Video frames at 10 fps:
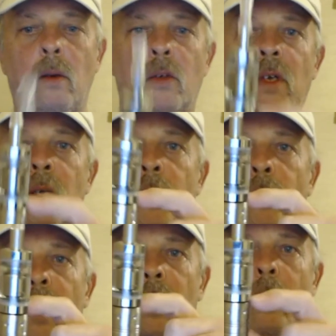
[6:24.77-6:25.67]
You'll see
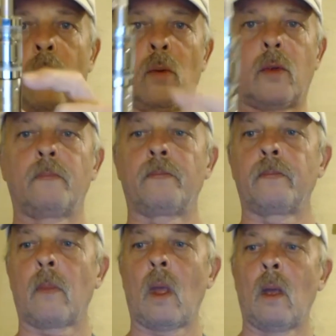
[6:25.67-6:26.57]
2 little holes
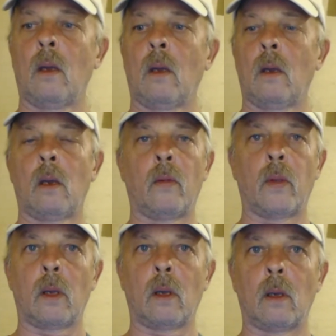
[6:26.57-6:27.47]
in
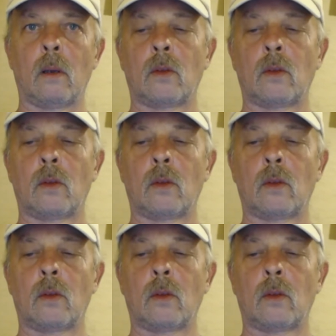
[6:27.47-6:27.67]
the